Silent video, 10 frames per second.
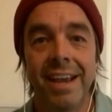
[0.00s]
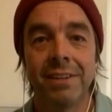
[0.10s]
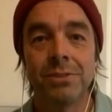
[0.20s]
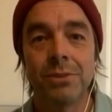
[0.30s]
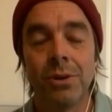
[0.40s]

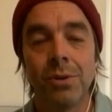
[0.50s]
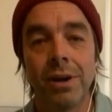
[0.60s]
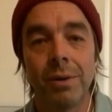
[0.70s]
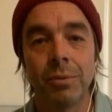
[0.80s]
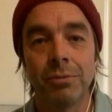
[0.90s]
And so
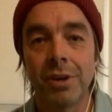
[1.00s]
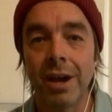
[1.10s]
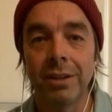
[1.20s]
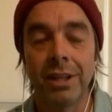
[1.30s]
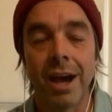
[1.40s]
uh, we've
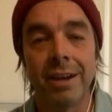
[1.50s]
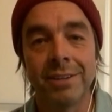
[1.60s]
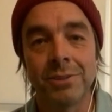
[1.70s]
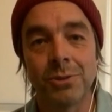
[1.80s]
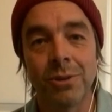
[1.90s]
got a lot
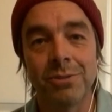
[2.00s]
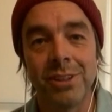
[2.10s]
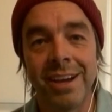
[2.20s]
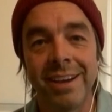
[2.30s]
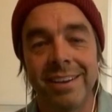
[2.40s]
in store for
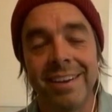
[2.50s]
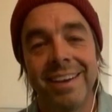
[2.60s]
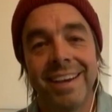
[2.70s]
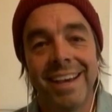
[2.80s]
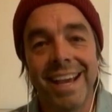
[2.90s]
that
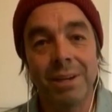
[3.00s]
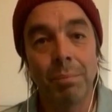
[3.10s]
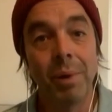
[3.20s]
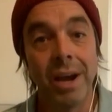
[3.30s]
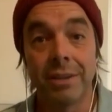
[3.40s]

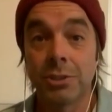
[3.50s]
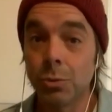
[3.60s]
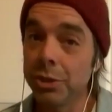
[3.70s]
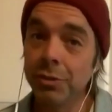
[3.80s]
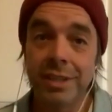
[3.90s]
but
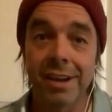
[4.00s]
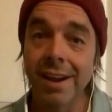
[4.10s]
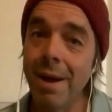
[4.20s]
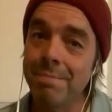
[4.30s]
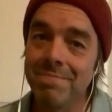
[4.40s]

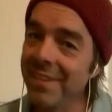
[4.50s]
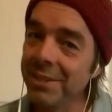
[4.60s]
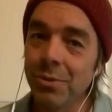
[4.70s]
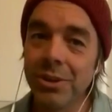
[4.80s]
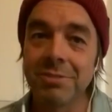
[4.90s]
switchfoot.com.
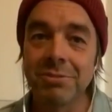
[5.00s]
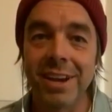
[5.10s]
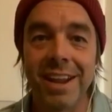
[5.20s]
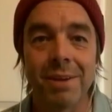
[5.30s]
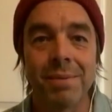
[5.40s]
That's where you can
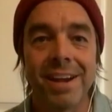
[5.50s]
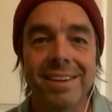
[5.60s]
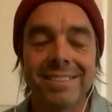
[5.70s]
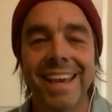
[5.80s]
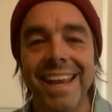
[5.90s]
find out about
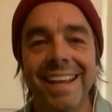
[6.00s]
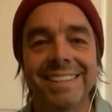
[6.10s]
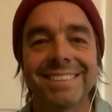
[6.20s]
it. Easy. It.